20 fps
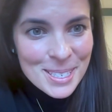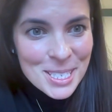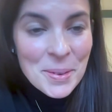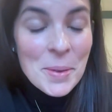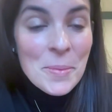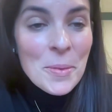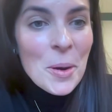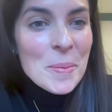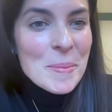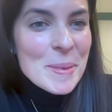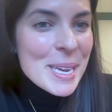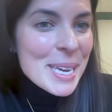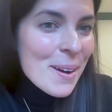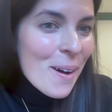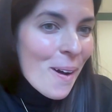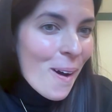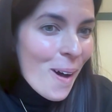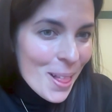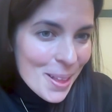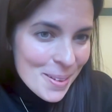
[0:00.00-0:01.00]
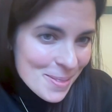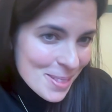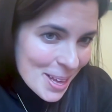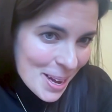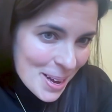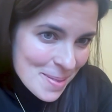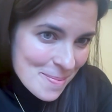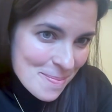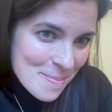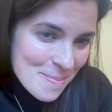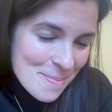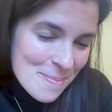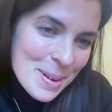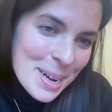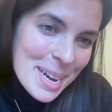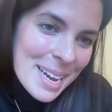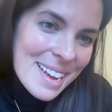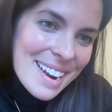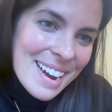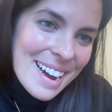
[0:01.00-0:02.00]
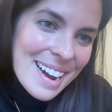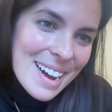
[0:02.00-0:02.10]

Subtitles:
So we won't be in all of them, but